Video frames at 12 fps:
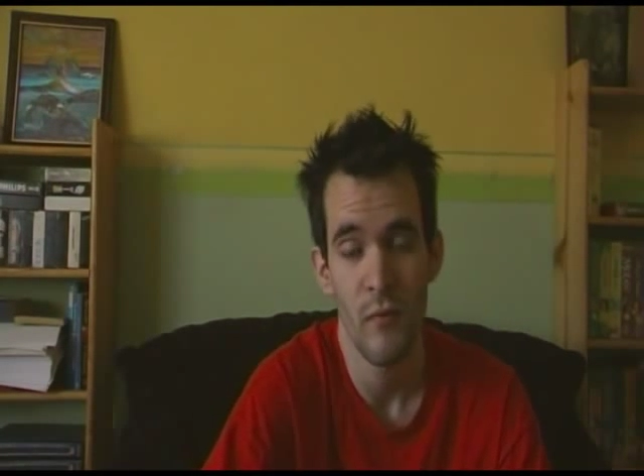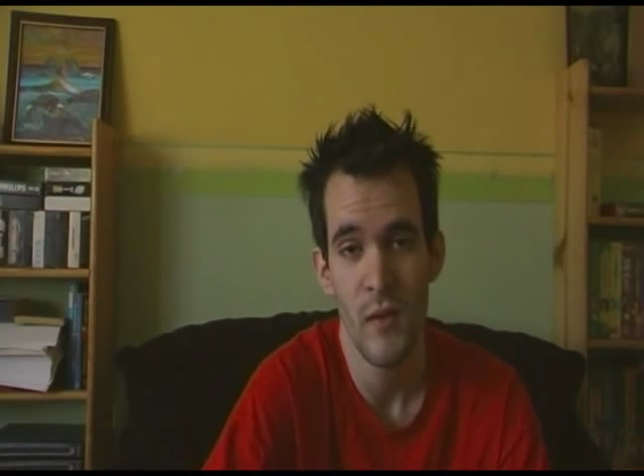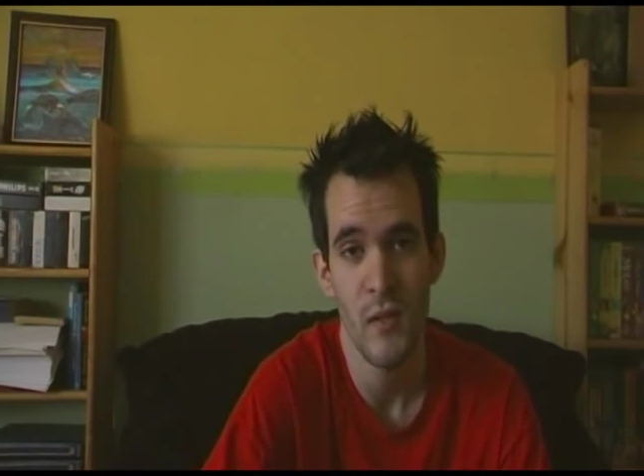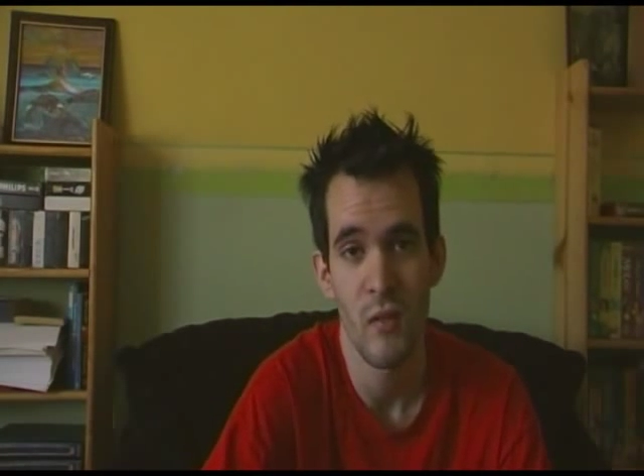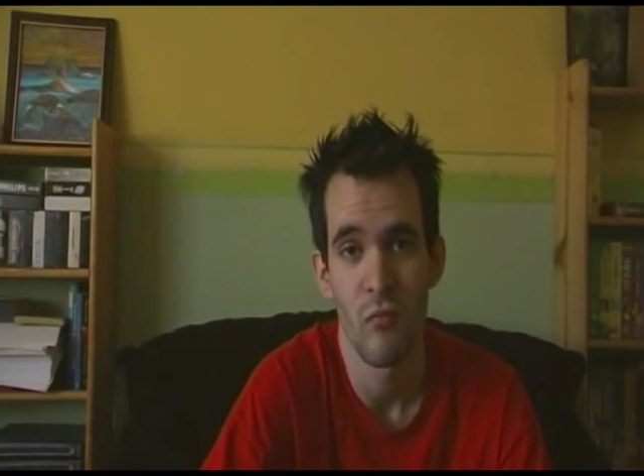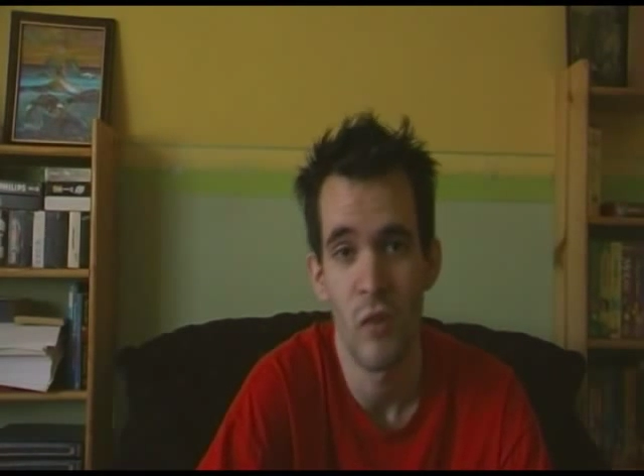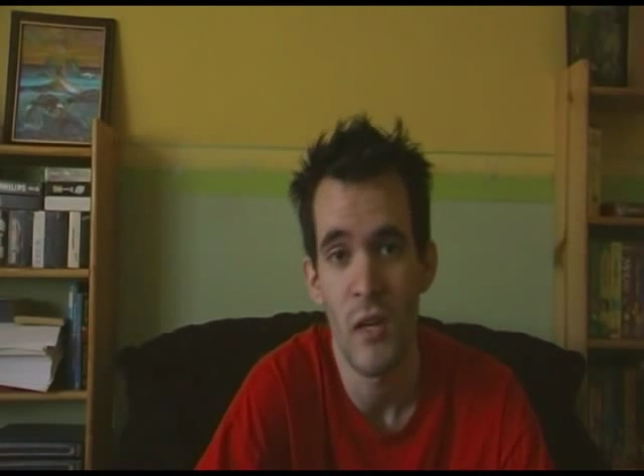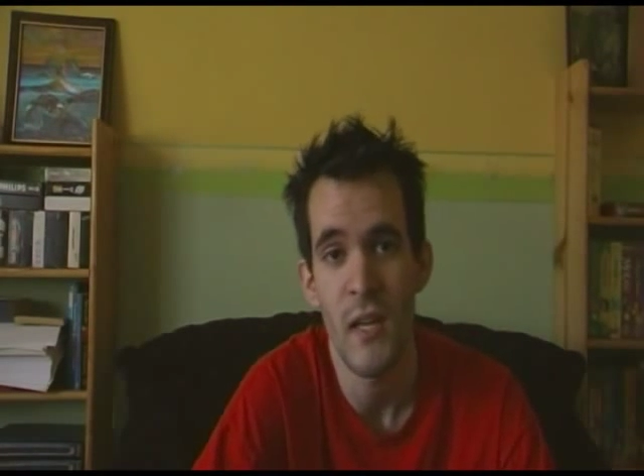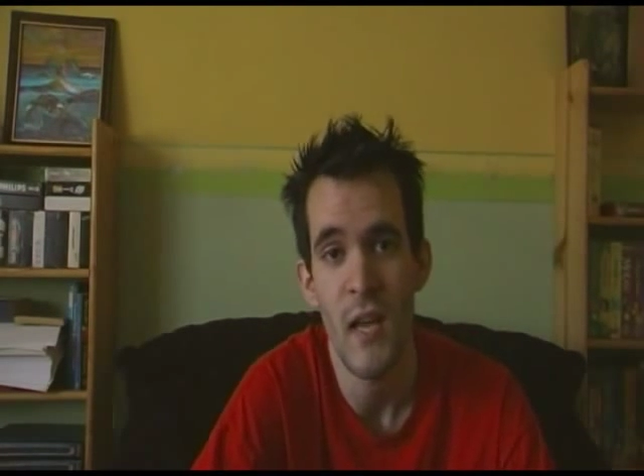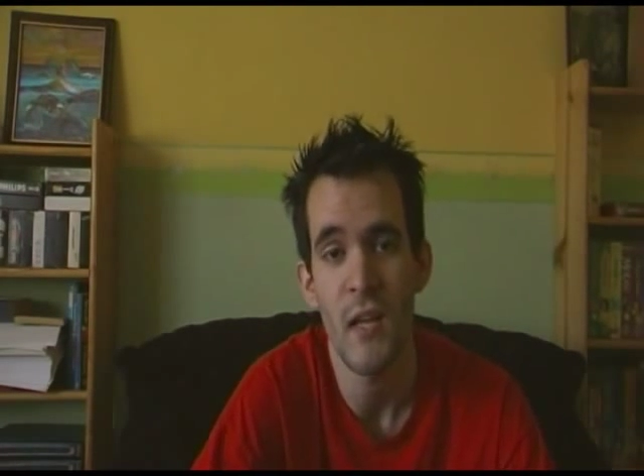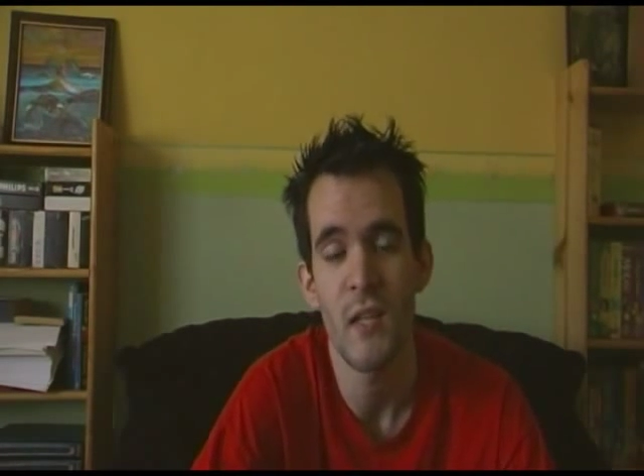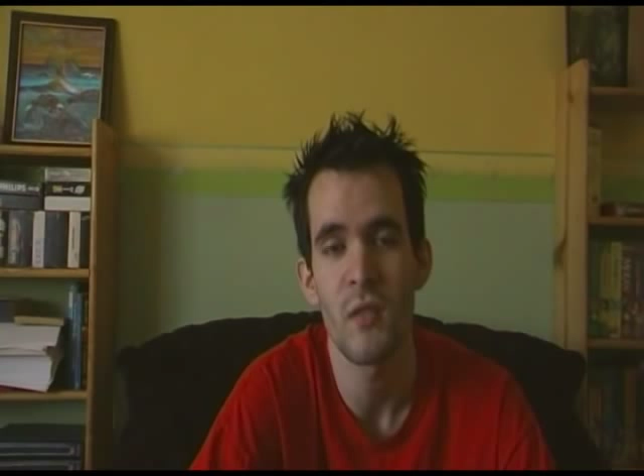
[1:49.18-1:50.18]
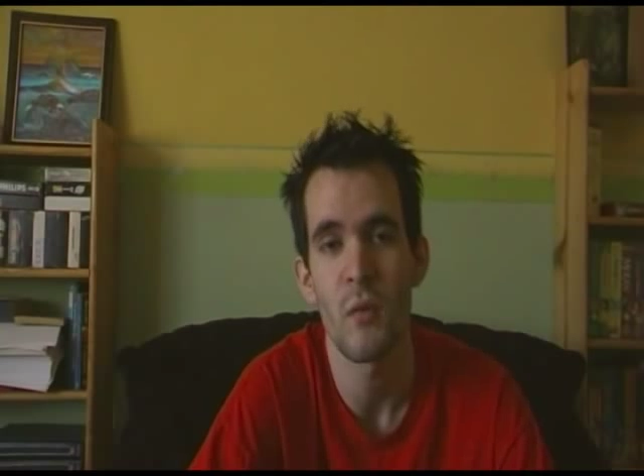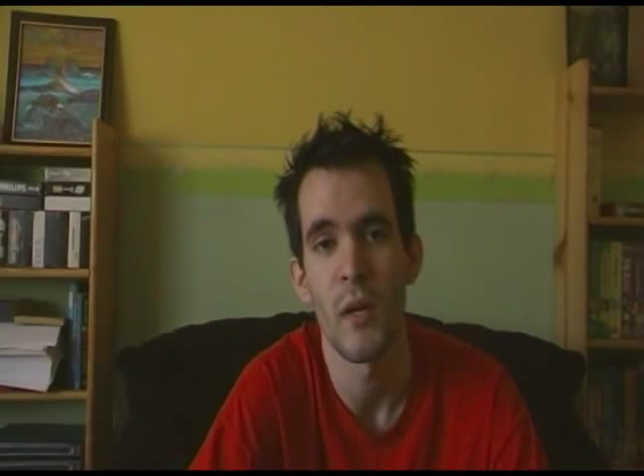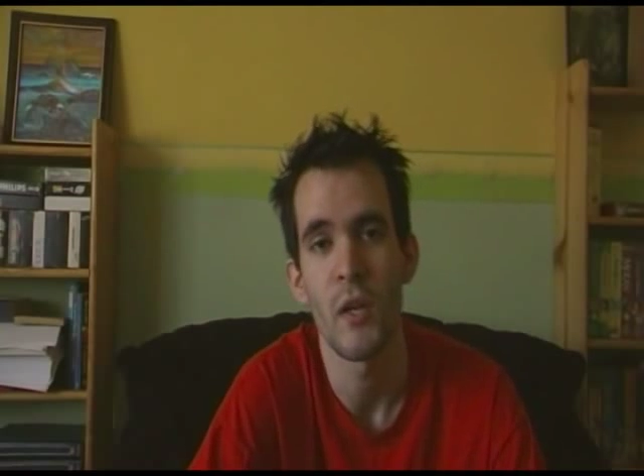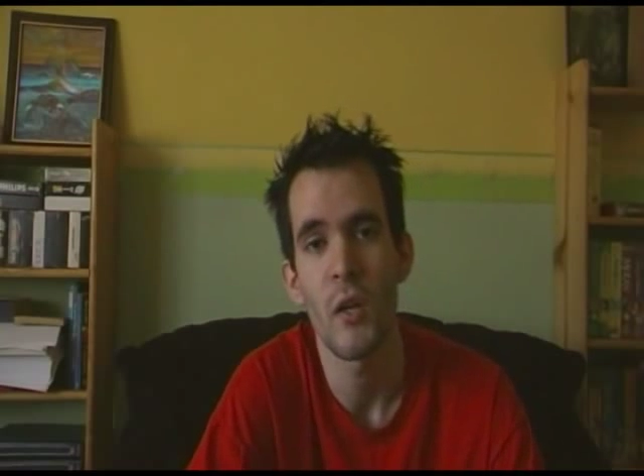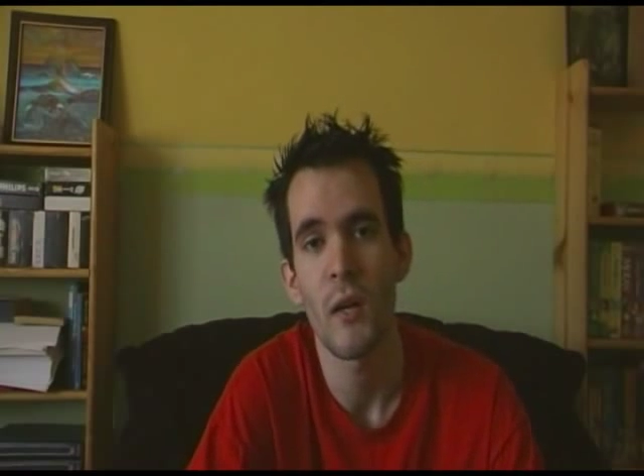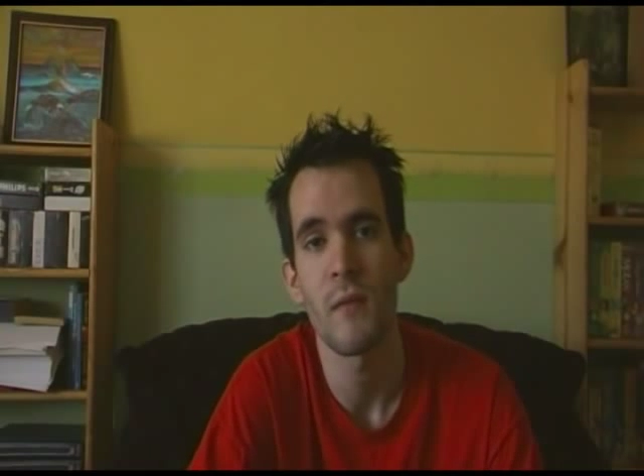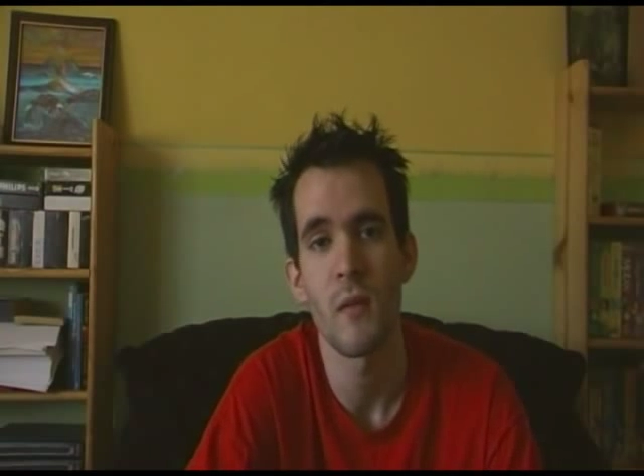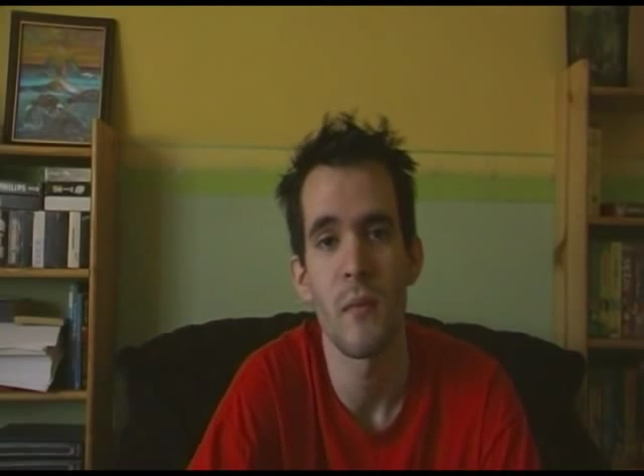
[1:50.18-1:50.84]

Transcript: your friends could really get into it and you'll have